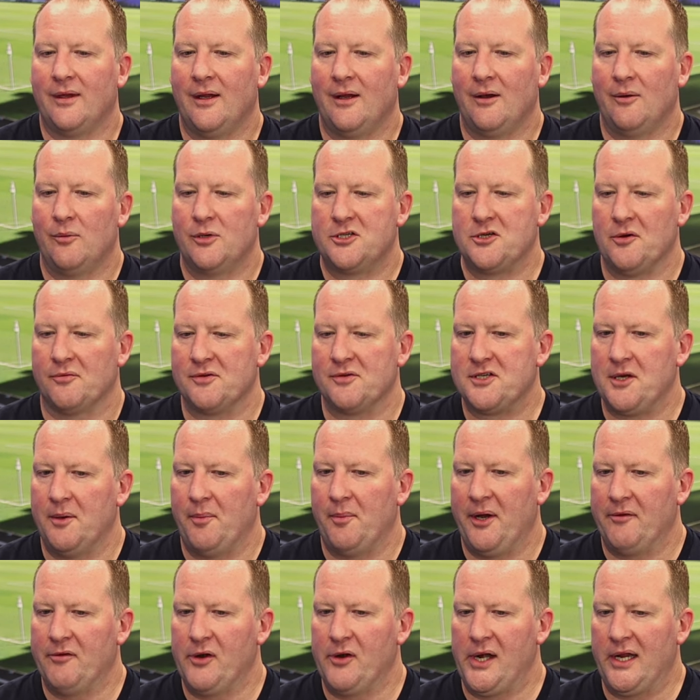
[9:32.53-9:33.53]
Which obviously will
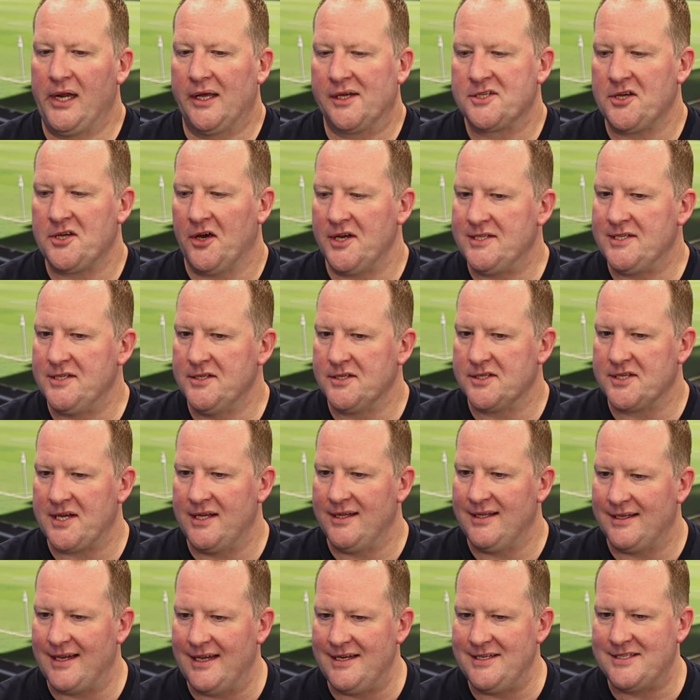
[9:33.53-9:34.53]
be really exciting to see
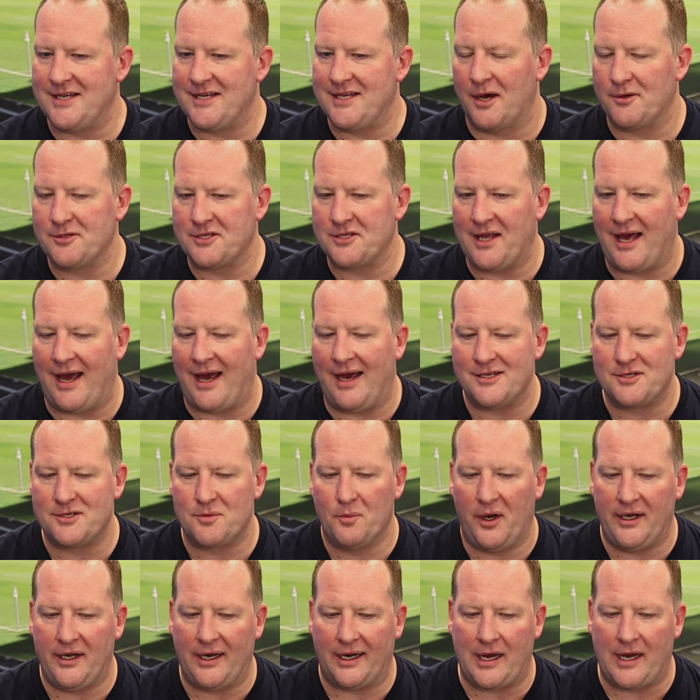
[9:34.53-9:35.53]
the details of that as and
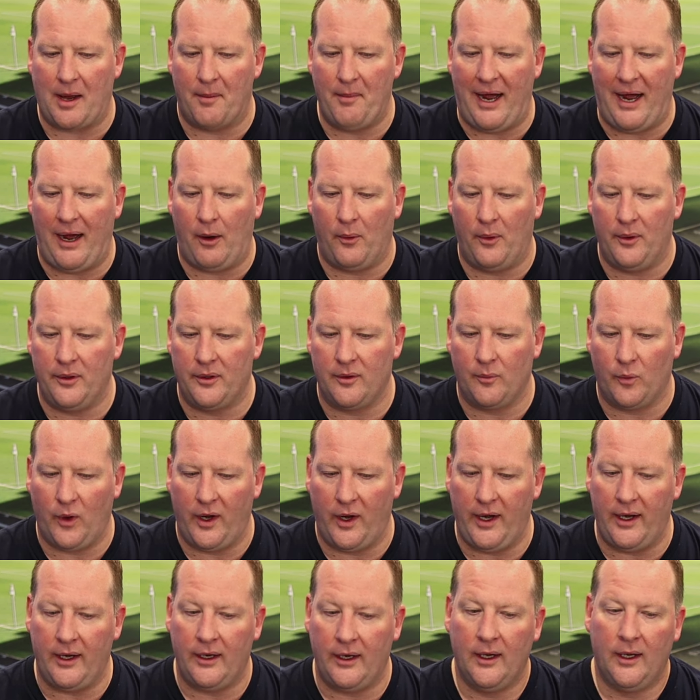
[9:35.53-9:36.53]
when they come out. And
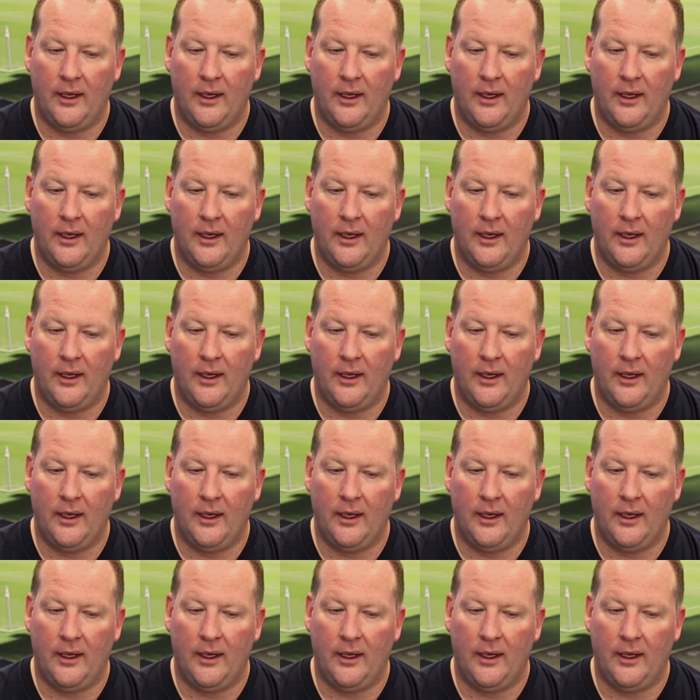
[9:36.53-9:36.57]
we